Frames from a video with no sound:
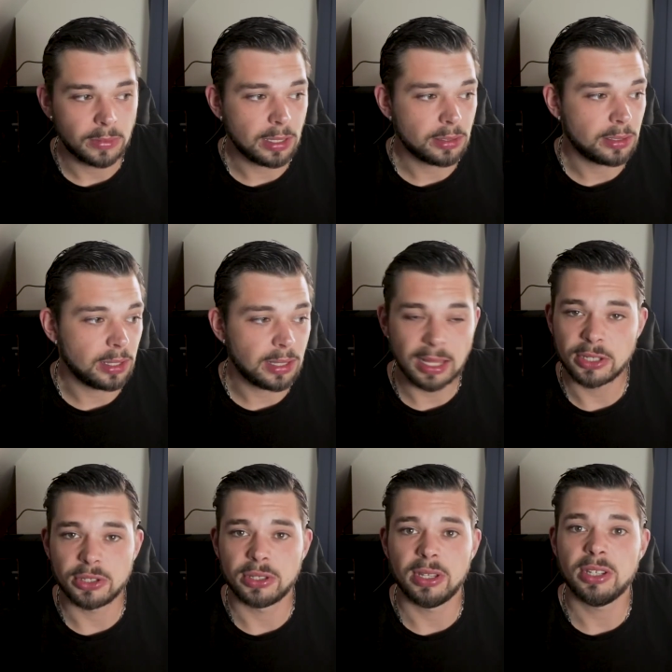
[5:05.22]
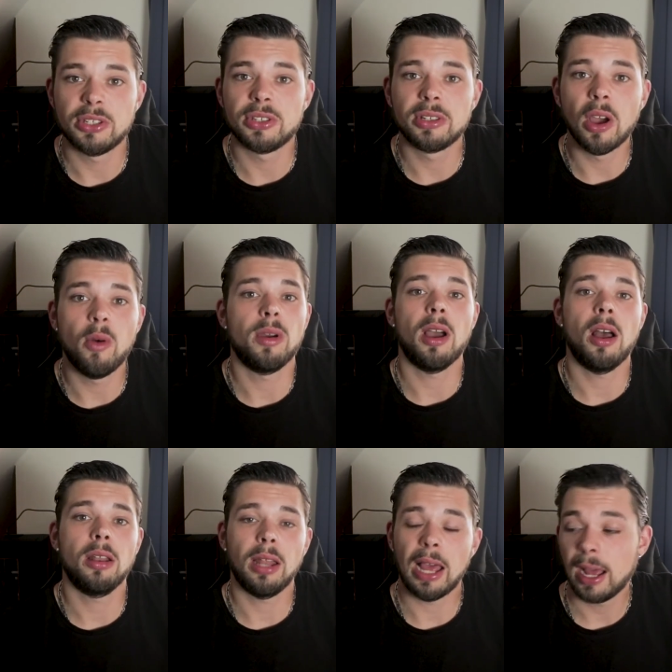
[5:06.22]
this is going
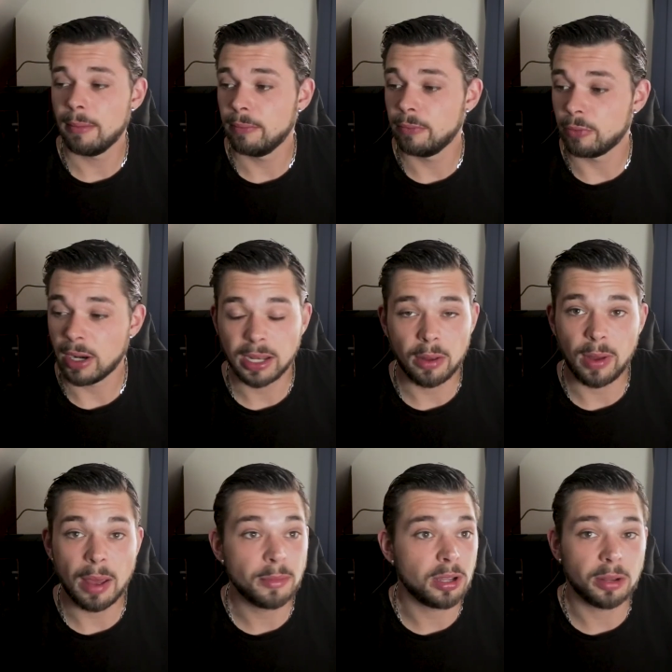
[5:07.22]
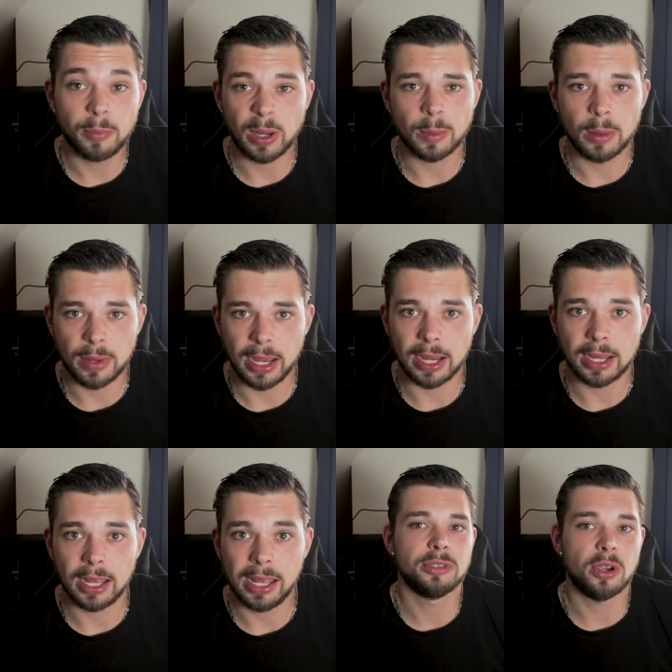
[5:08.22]
on. Right now I'm gonna pack my
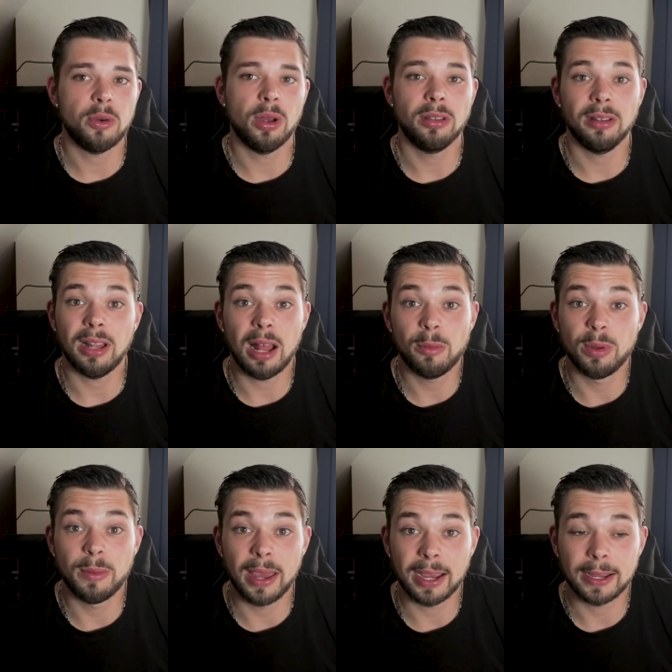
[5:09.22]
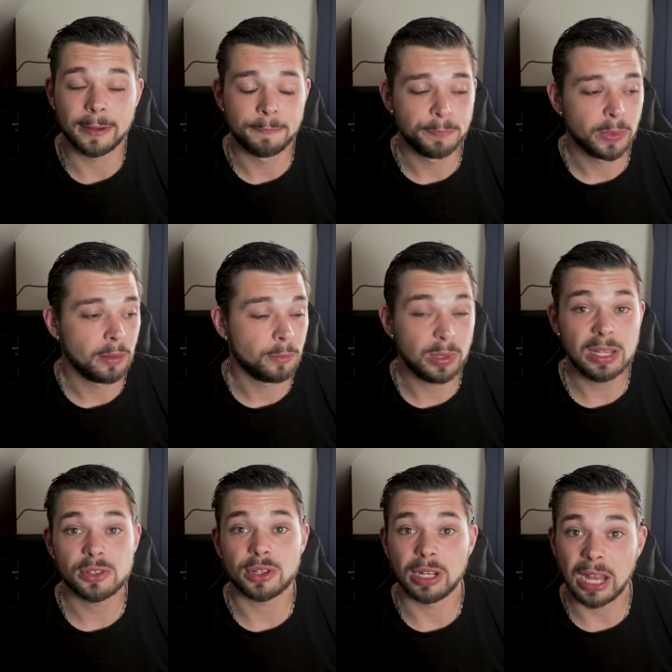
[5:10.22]
bag So until I'll be back,
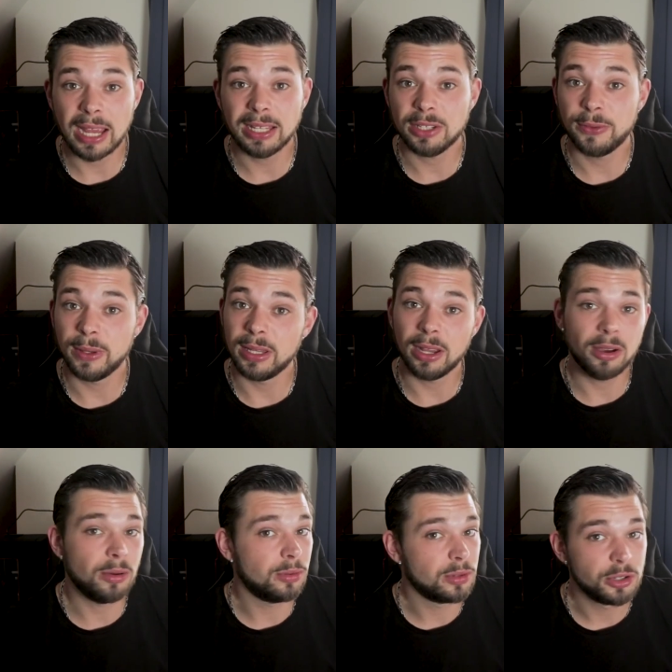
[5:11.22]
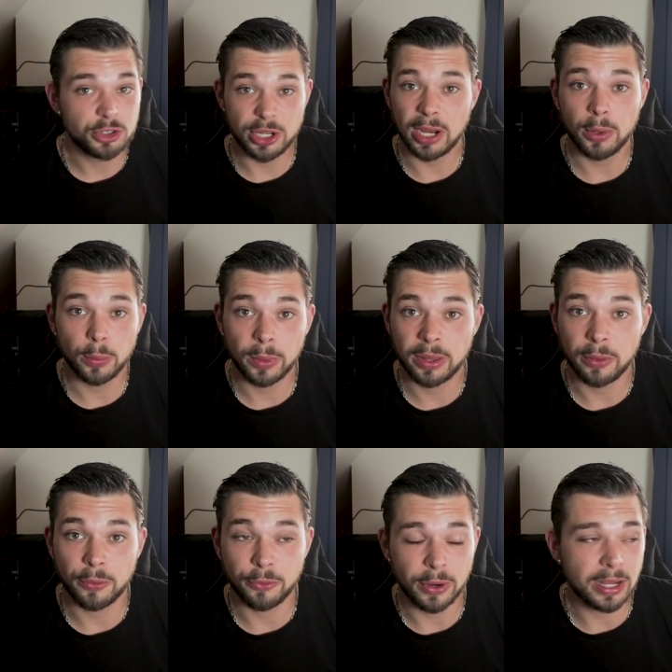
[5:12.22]
please like this video, share it with
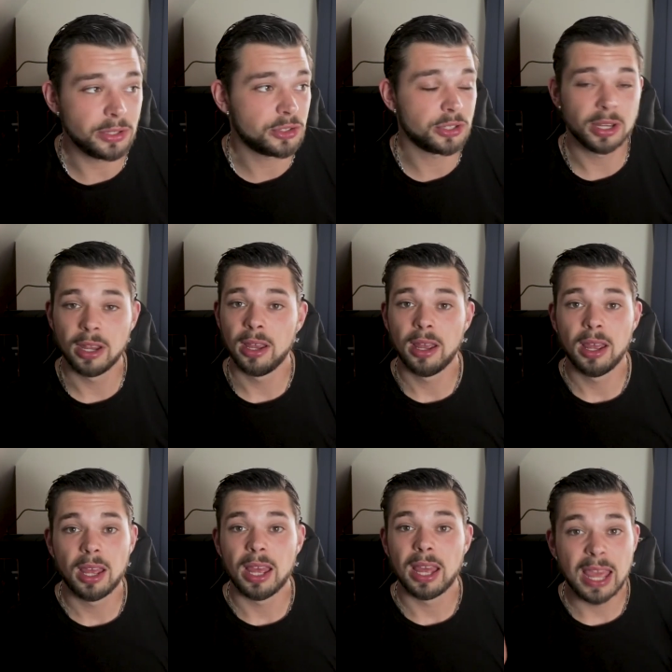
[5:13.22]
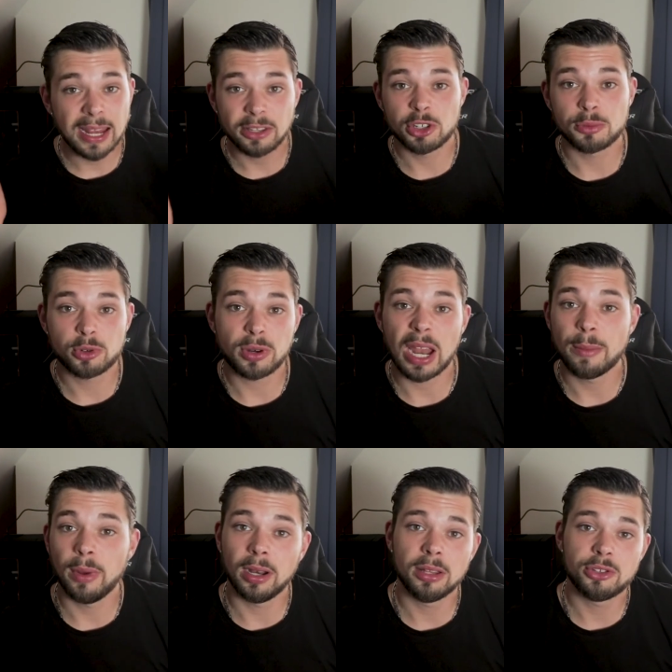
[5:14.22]
your friends, hit the subscribe
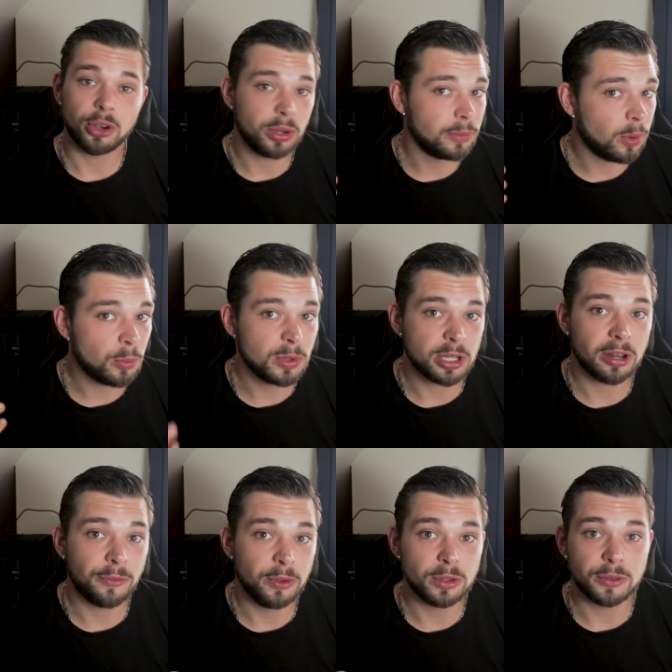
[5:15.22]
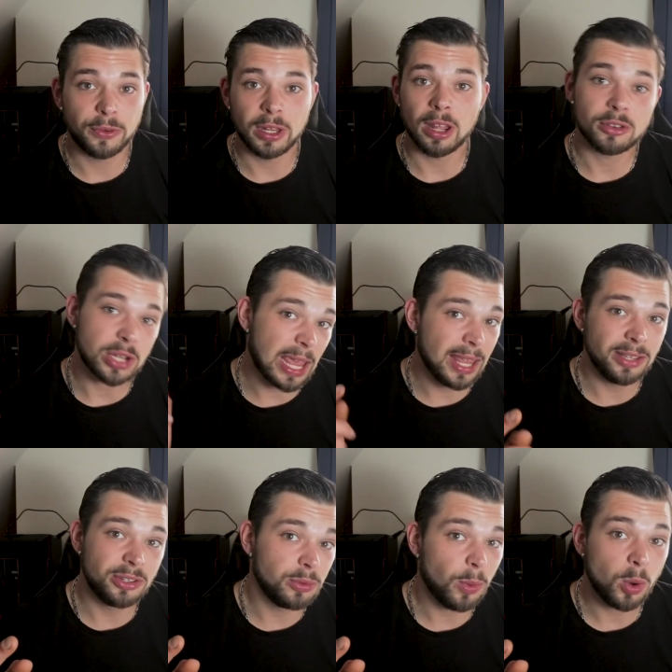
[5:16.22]
button so you won't miss any future videos
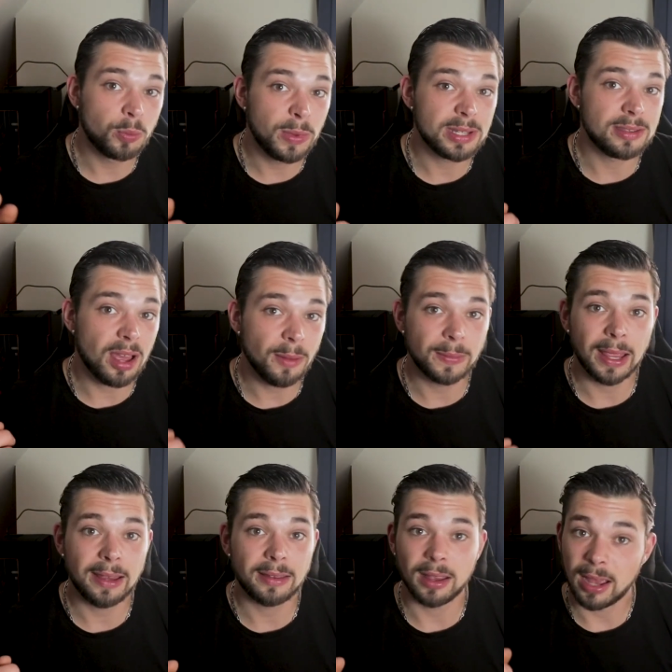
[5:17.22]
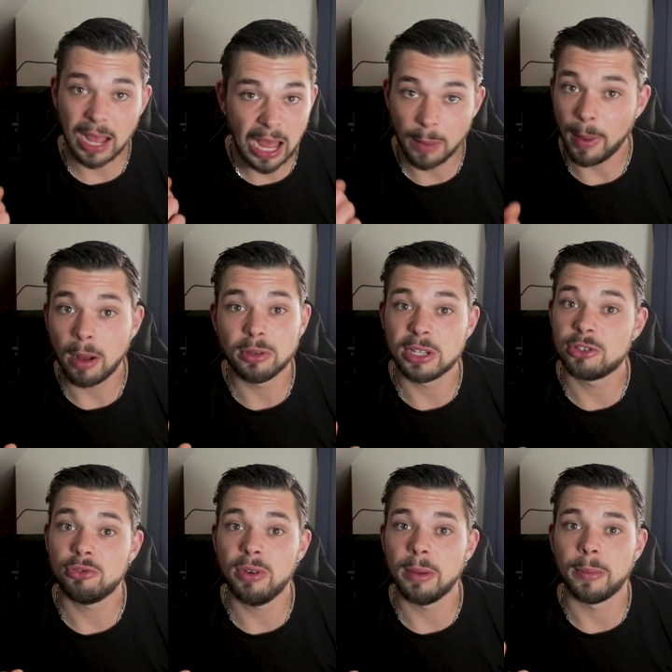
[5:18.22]
and you won't miss the update about this
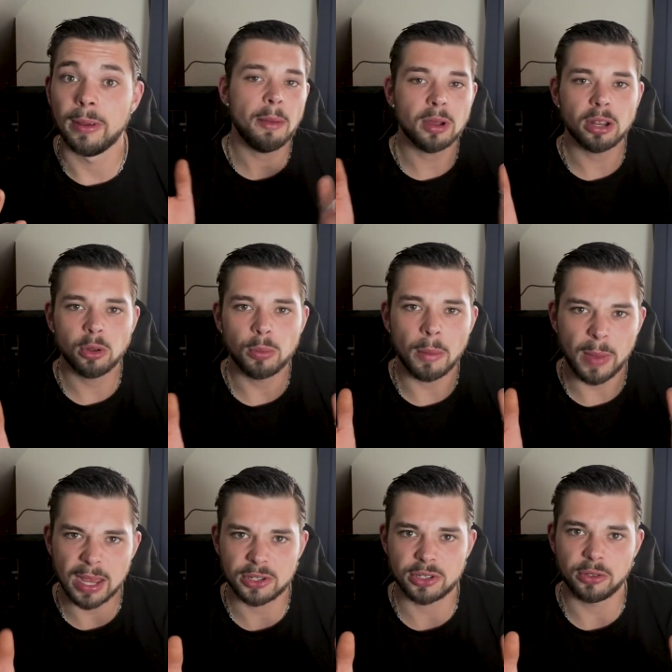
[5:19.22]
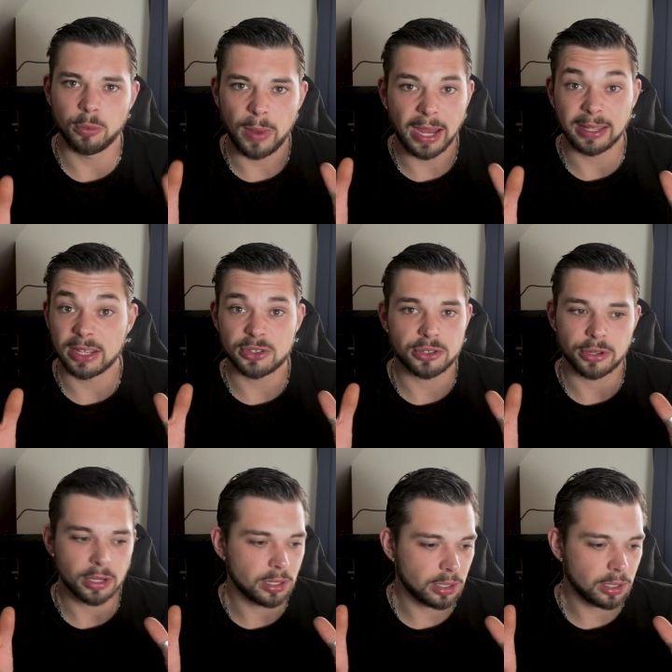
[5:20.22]
trip. I'm gonna do my best to make this